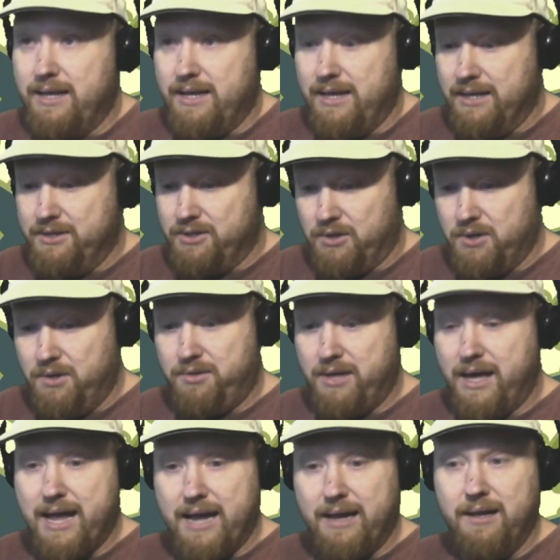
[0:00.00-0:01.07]
it's a good
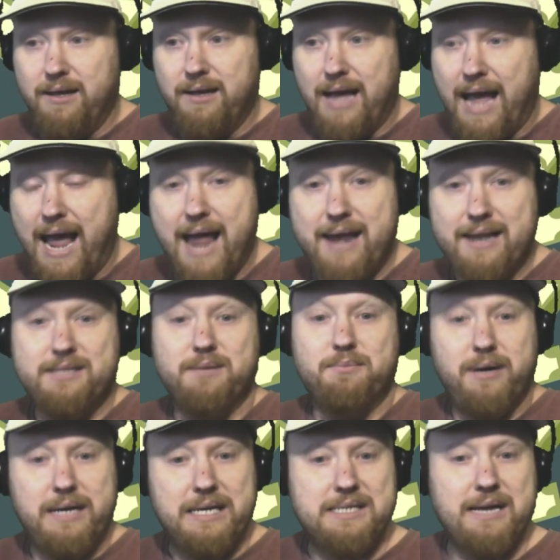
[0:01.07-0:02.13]
thing, and it's a
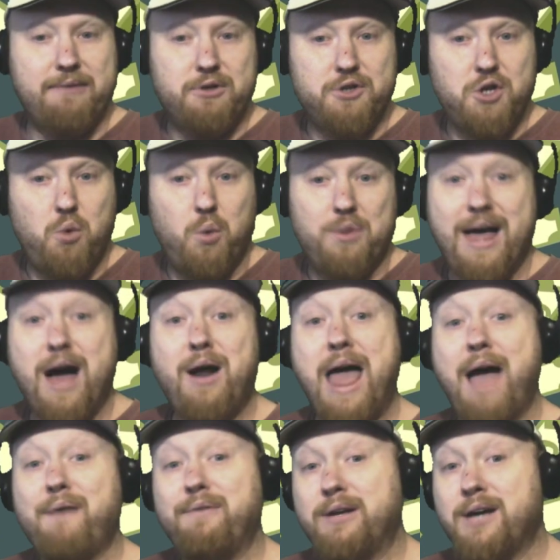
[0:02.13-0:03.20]
money saver too, without
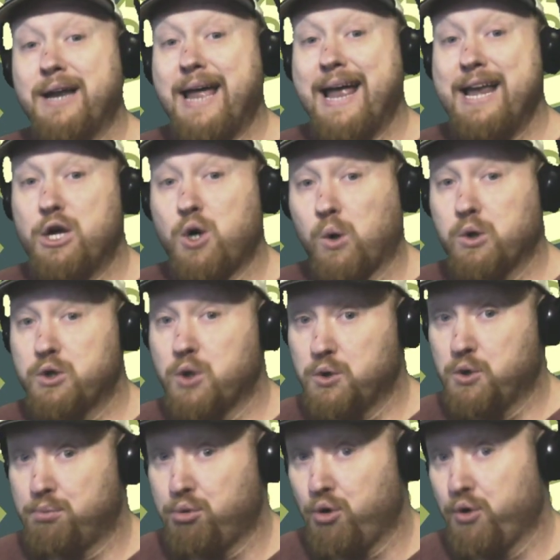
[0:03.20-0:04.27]
having to cut any current
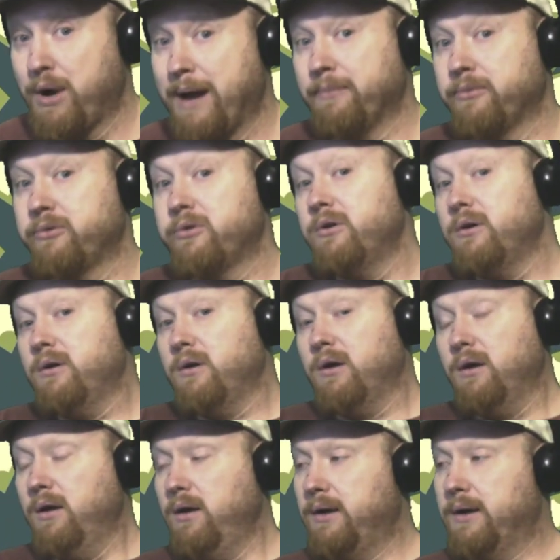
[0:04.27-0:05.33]
social programs.
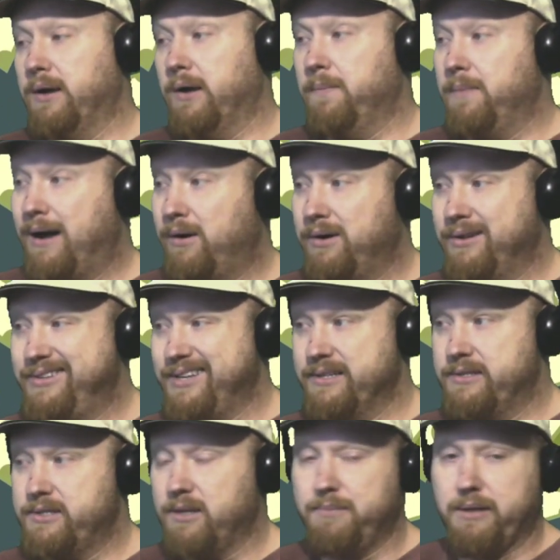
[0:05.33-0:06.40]
I would have
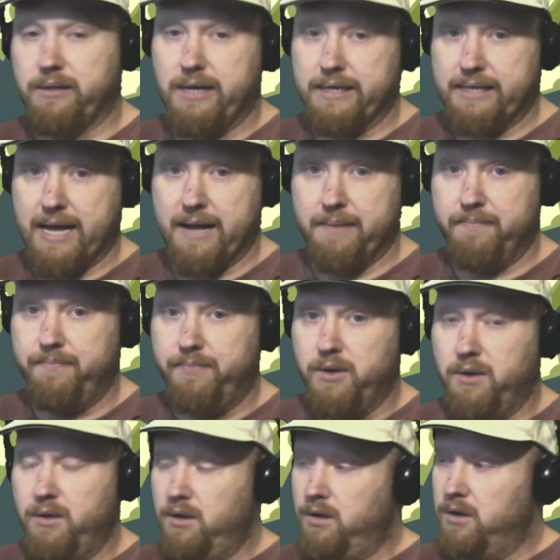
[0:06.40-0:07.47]
said something like that.
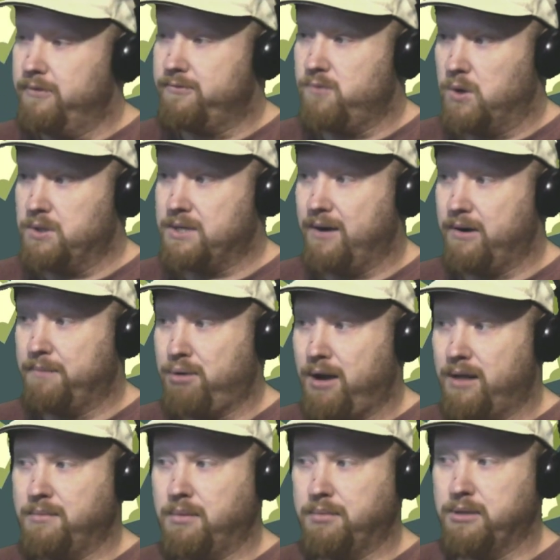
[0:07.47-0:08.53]
Of course, I would have
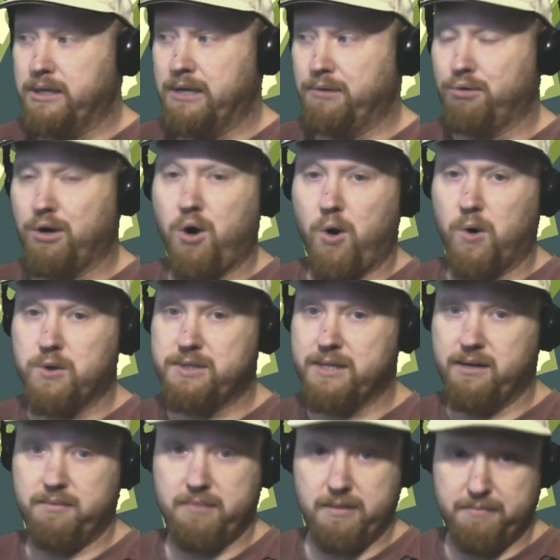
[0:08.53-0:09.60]
probably rehearsed
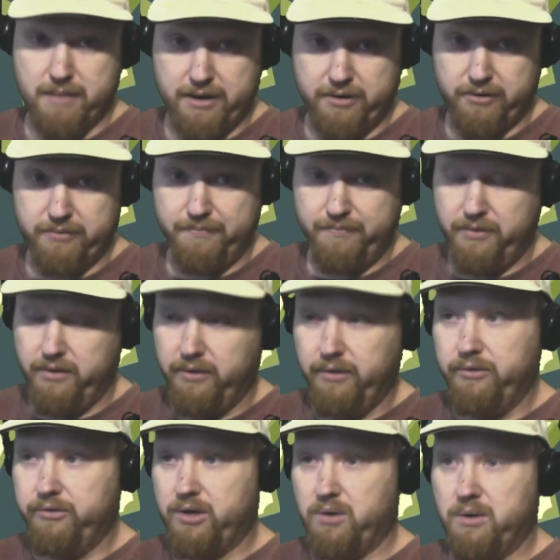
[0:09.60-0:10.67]
it a bit better,
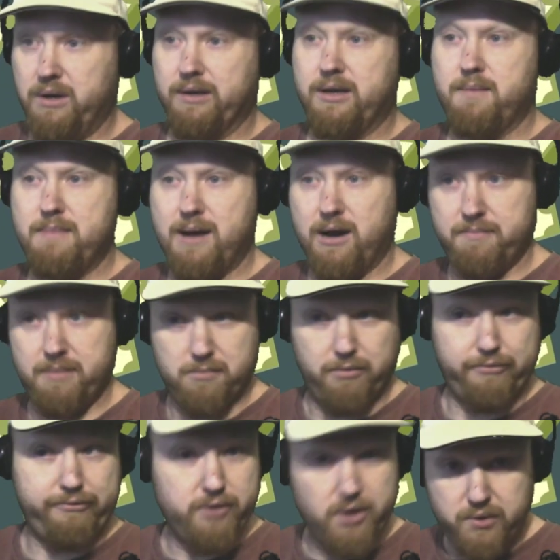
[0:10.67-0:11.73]
so it would have come out a bit
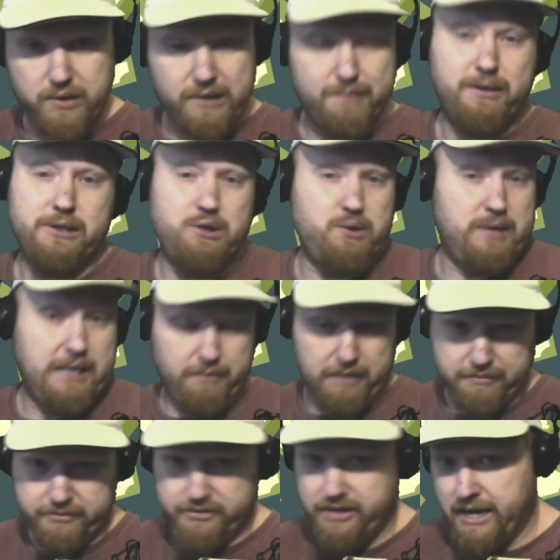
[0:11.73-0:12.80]
more fluid. But you get what
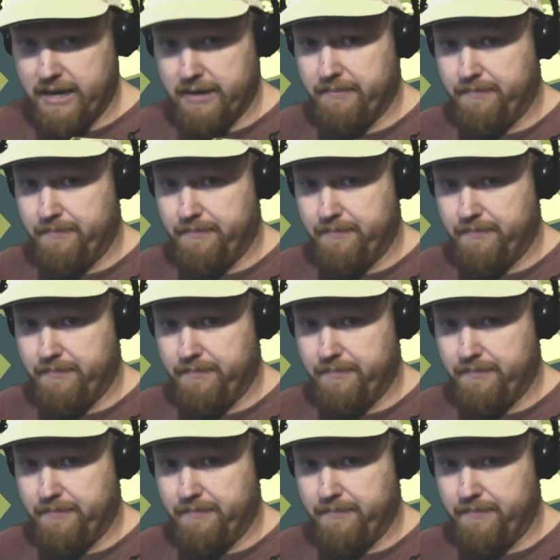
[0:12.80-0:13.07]
I'm saying.